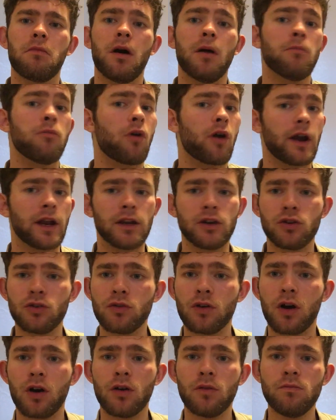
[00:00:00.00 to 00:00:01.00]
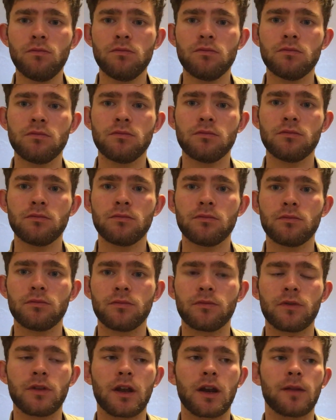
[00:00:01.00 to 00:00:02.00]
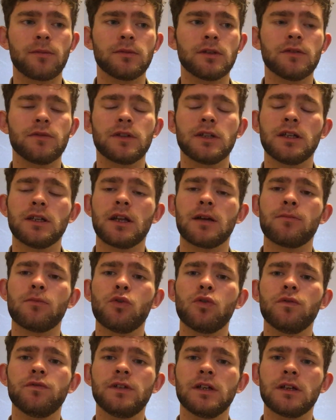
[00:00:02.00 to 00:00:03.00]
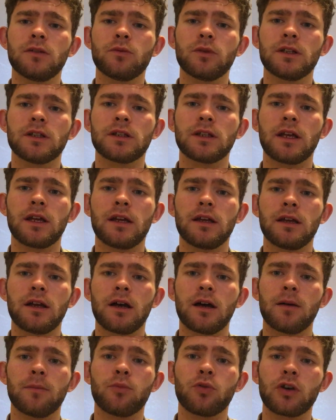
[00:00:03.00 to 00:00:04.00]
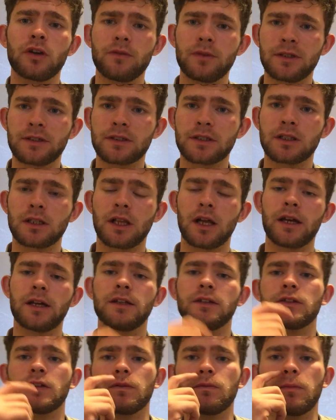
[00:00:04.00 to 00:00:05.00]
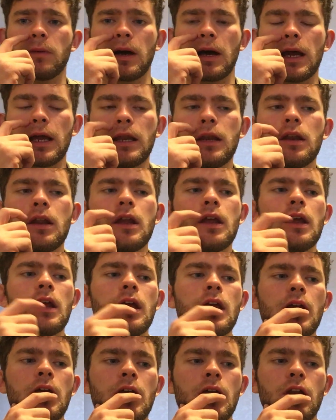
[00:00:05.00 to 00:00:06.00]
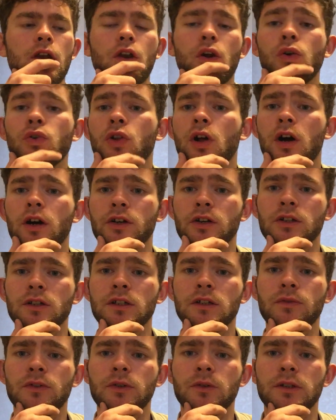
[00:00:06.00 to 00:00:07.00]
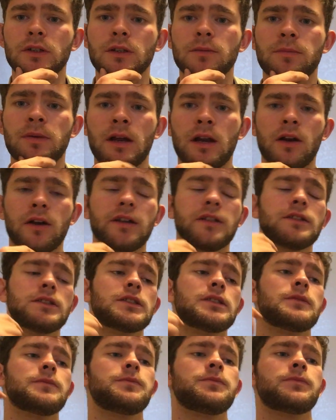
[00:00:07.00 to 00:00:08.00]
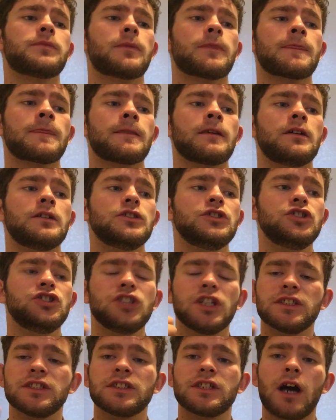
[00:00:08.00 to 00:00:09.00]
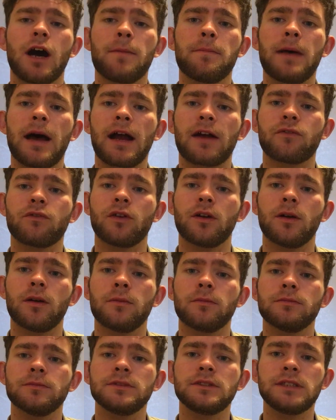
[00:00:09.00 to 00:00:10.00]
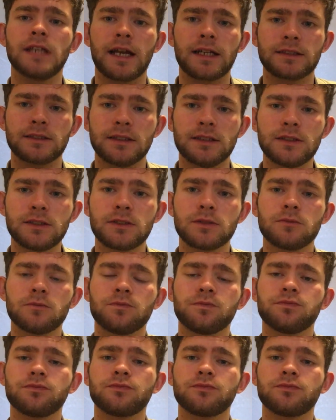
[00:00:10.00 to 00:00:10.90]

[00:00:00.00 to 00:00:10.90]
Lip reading: a brand new home that I'm living in. I moved in with a previous client of mine, no longer living with the parents. Just got back from Texas